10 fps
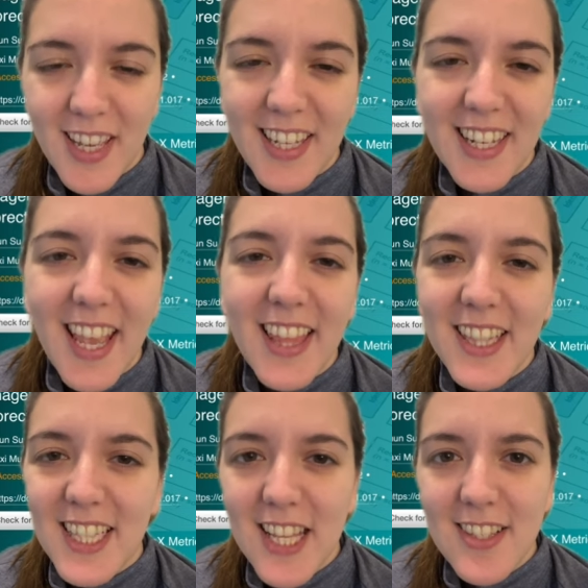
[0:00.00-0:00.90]
They had
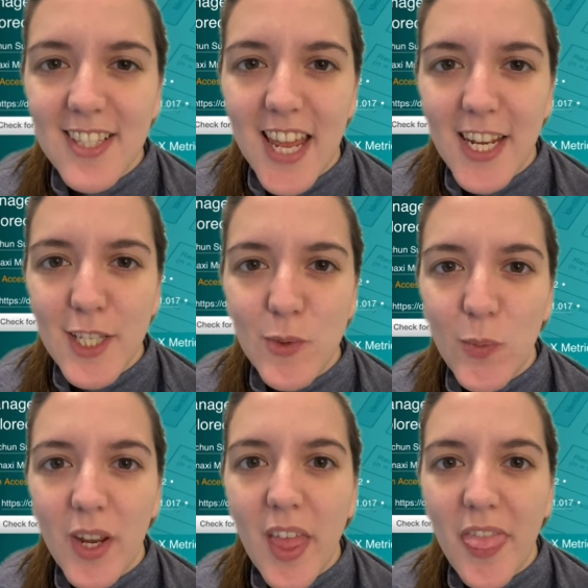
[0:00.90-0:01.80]
10 studies
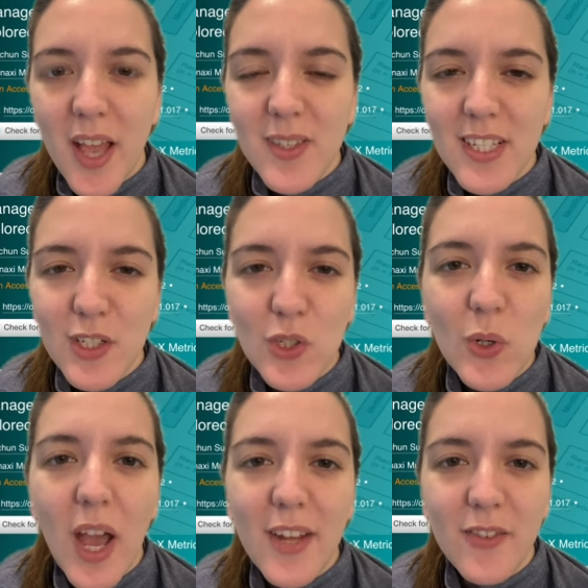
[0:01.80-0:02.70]
with
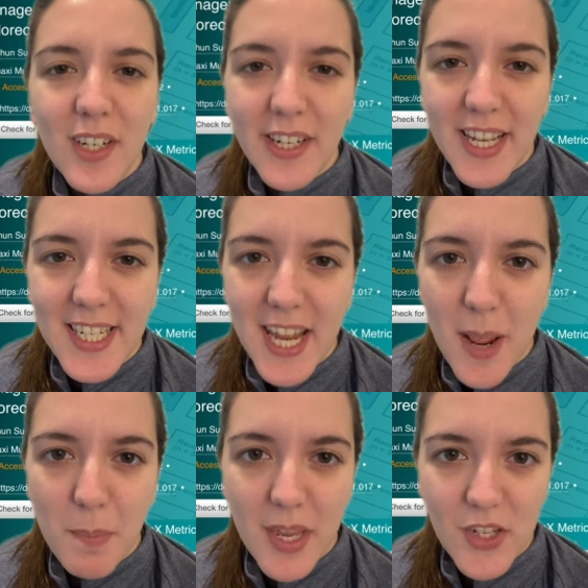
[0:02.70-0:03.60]

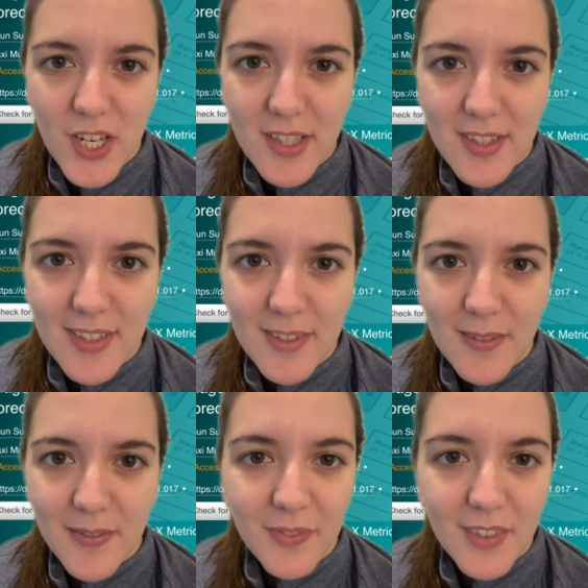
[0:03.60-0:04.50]
1,298 patients
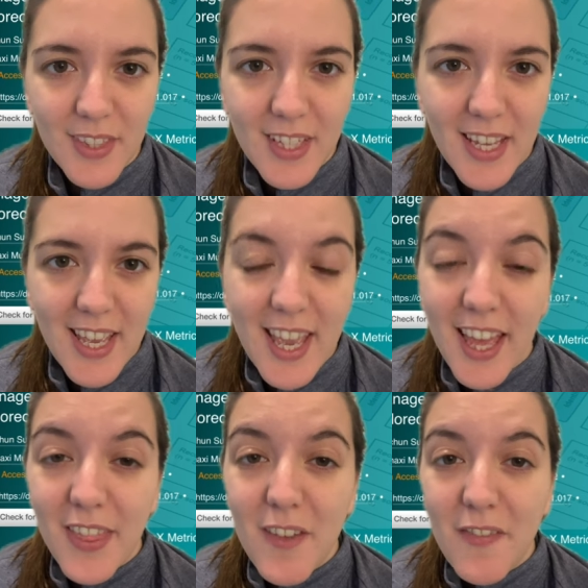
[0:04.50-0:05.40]

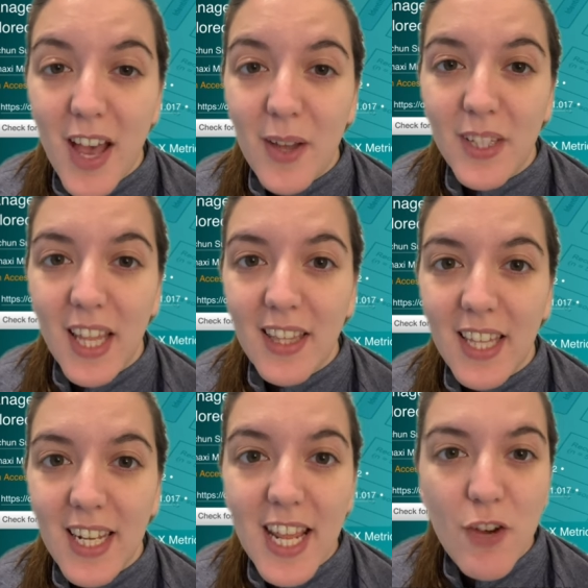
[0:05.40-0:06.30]
they found
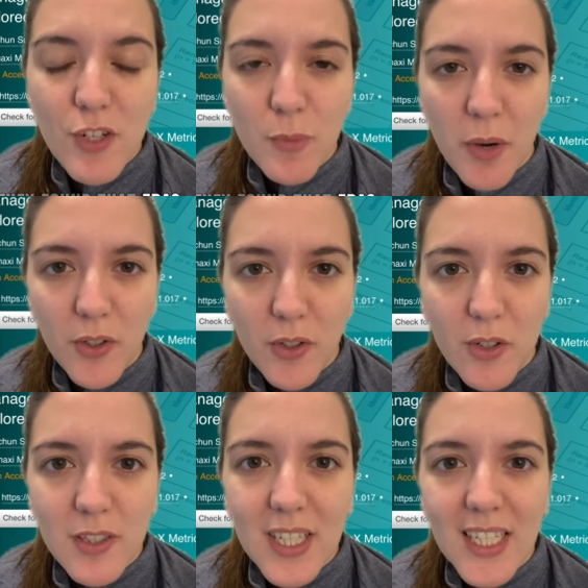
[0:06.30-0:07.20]
that ERAS
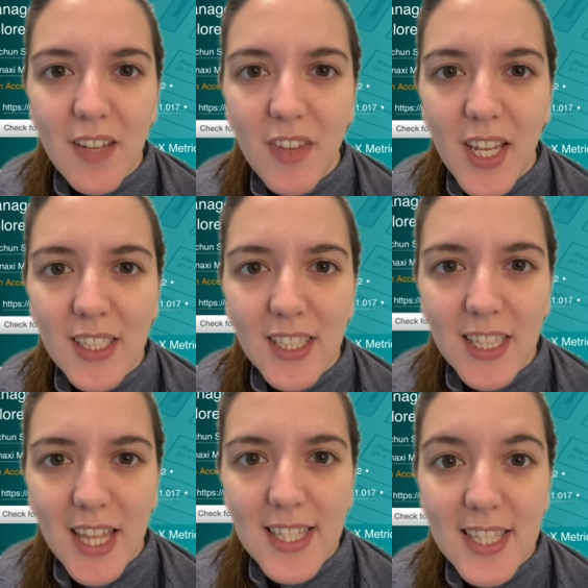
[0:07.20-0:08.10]
protocol significantly
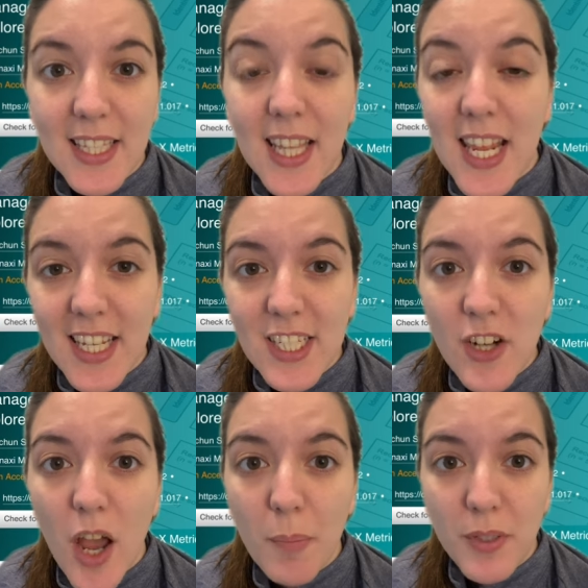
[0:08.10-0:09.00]
lessened
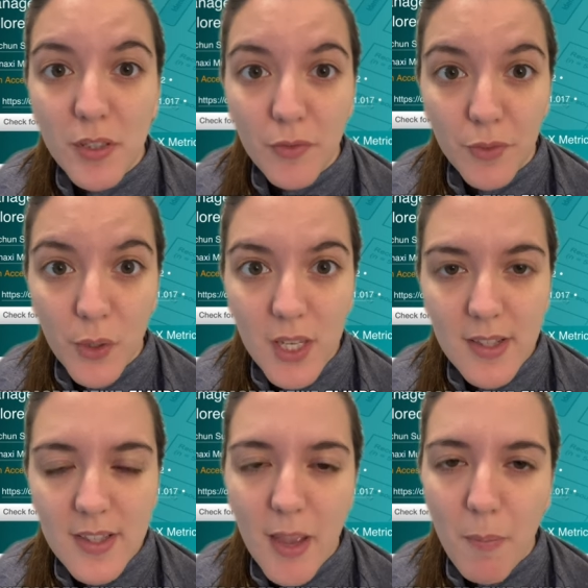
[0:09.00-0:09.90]
intraoperative
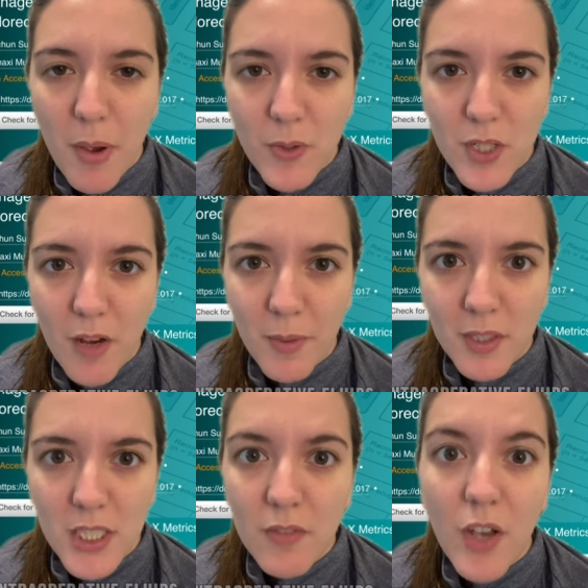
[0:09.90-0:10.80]
fluids and
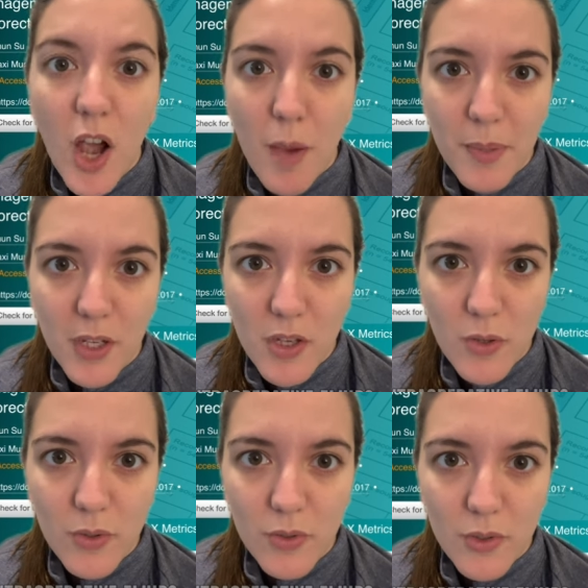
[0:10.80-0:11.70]
postoperative opioid
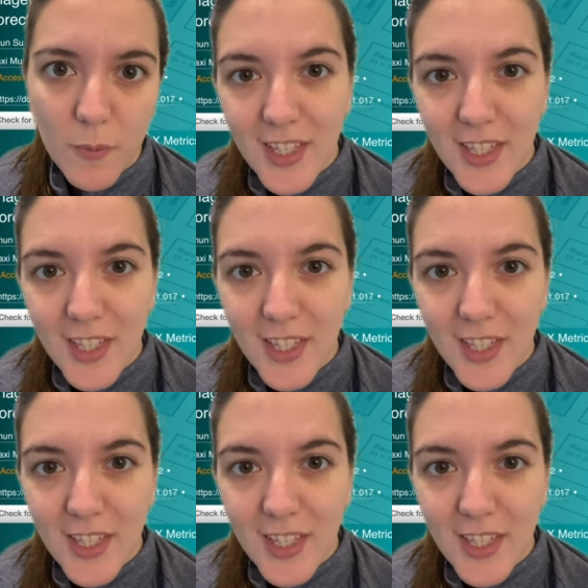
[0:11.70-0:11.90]
use.